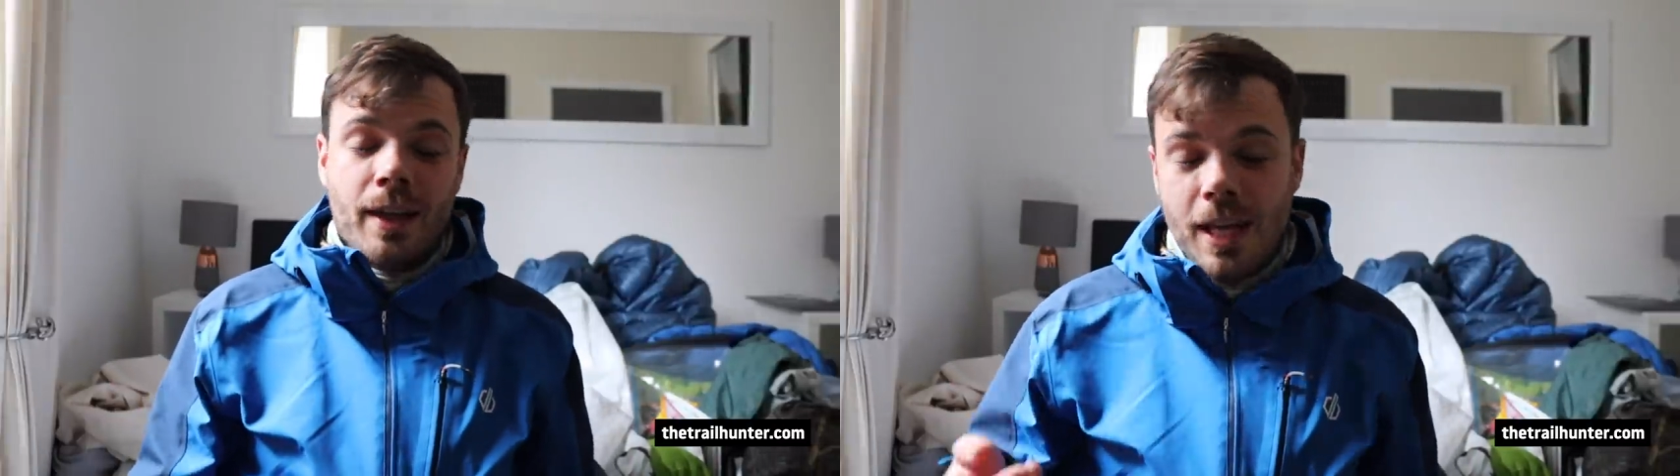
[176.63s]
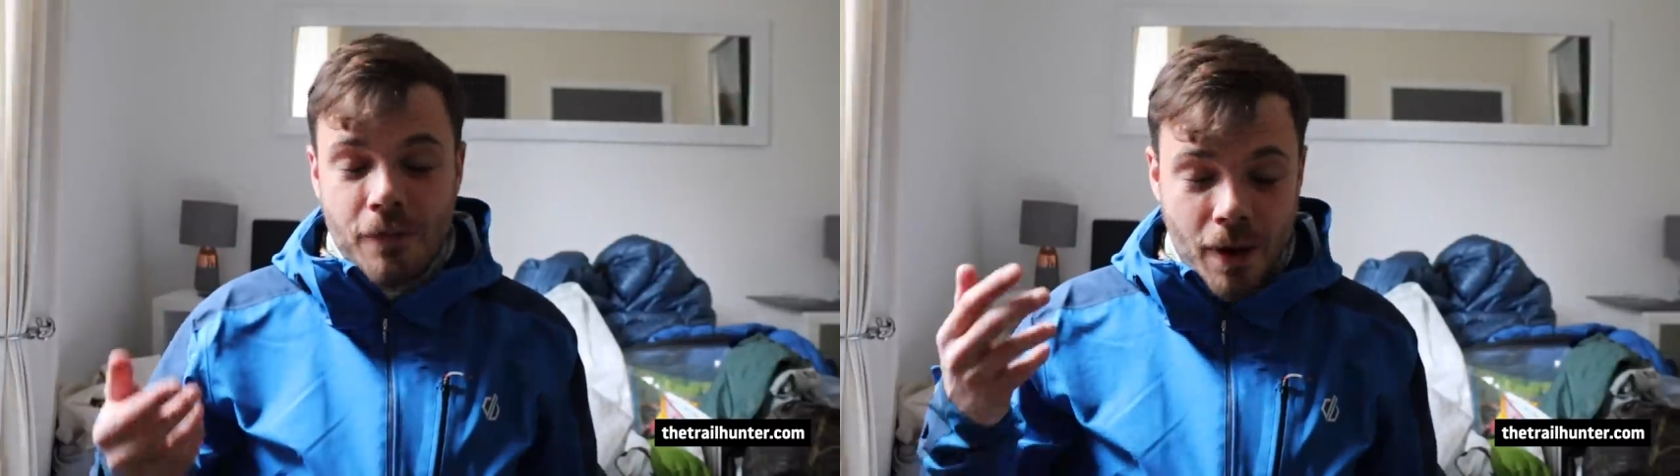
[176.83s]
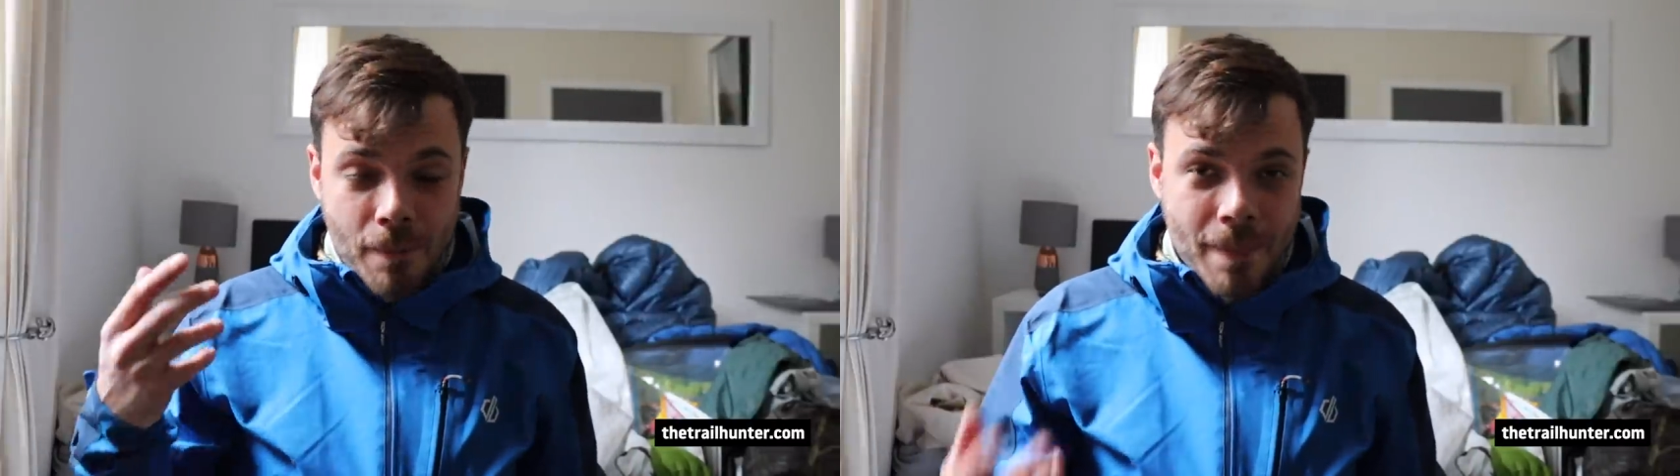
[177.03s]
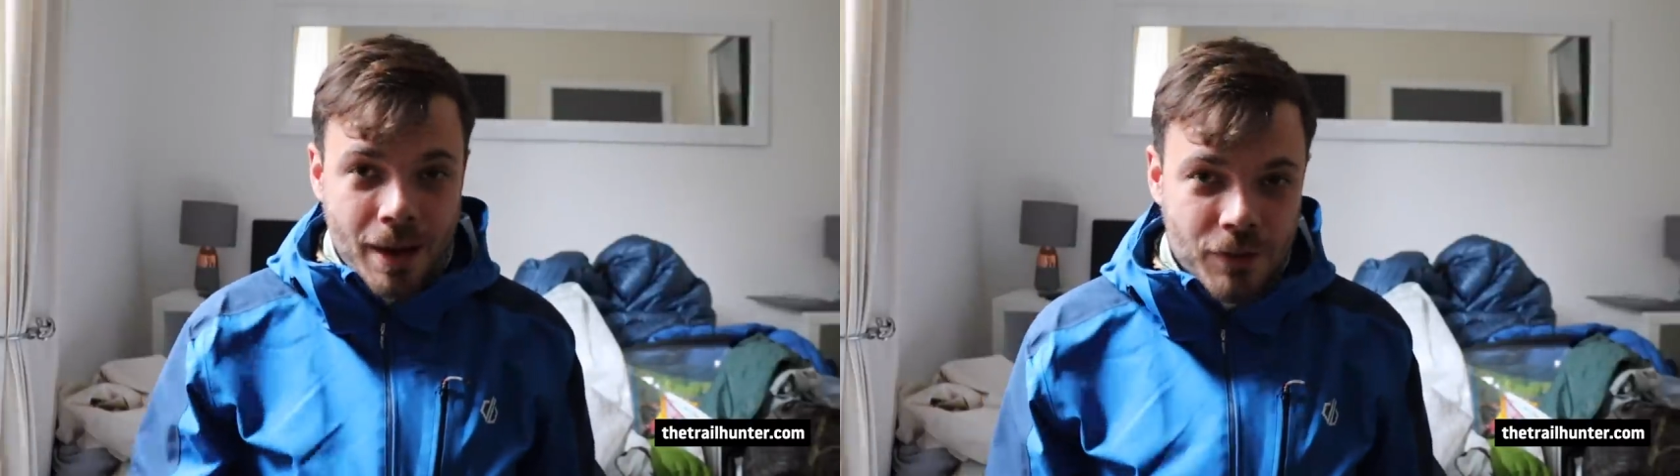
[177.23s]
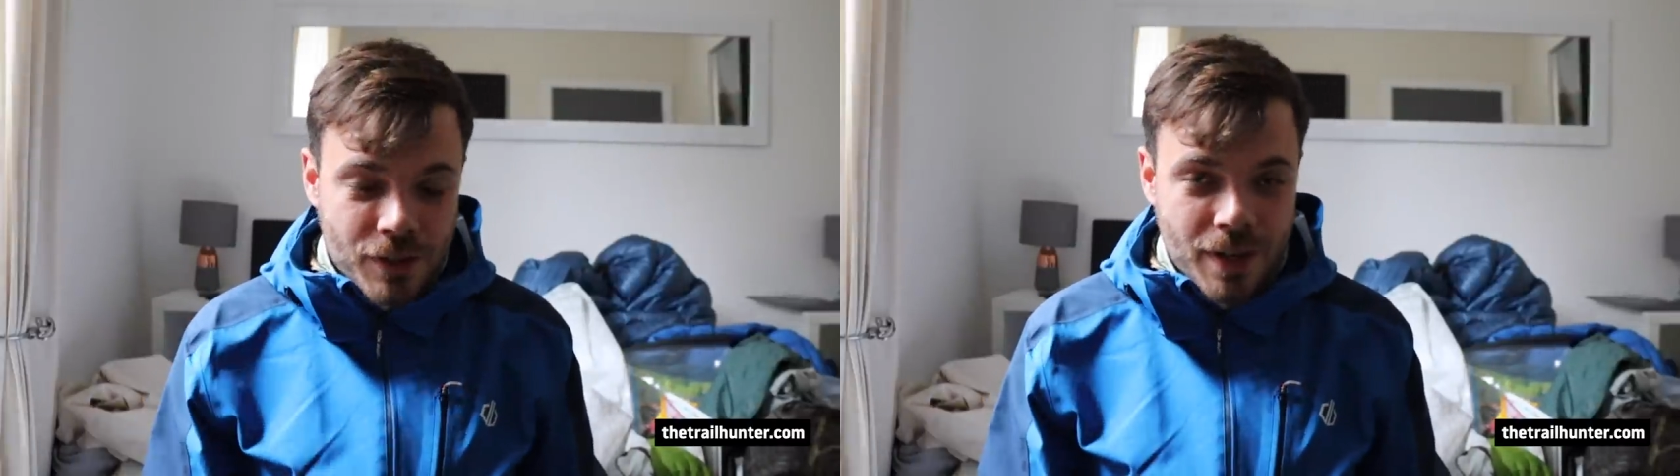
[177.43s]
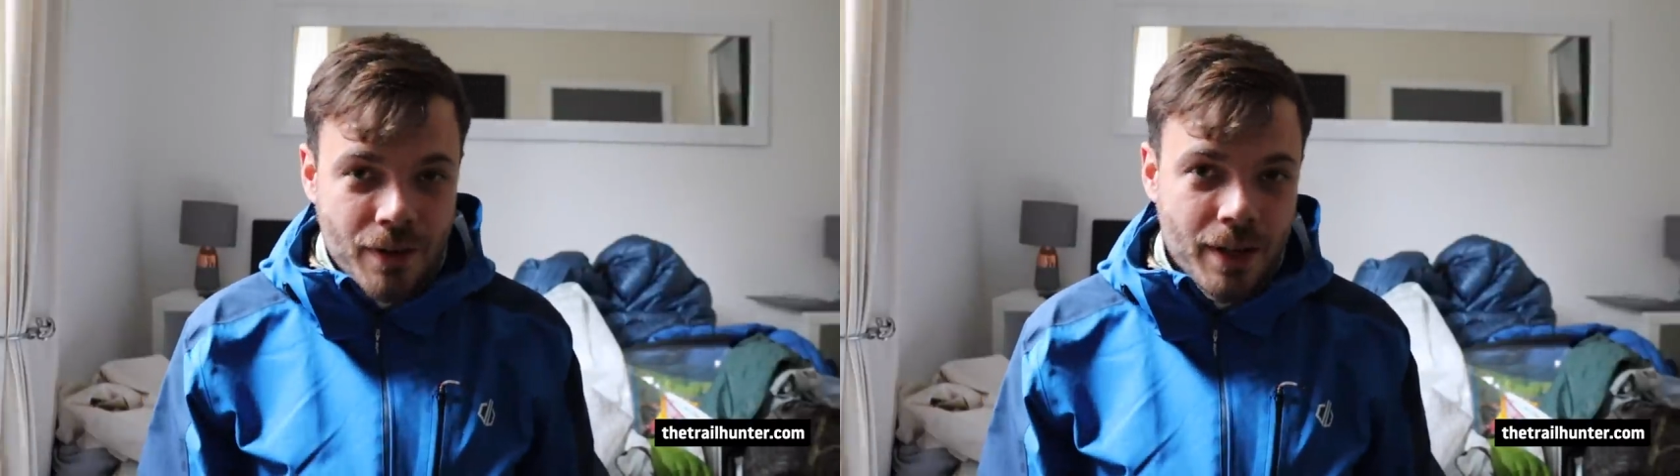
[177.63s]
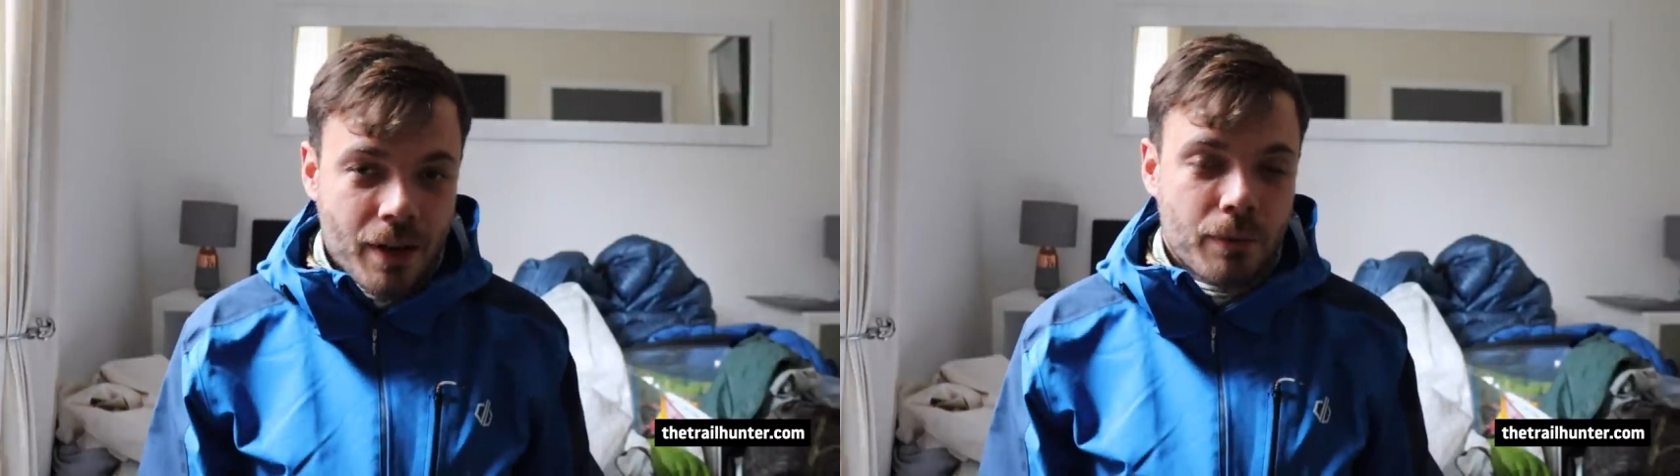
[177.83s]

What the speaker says: If I'm mountaineering,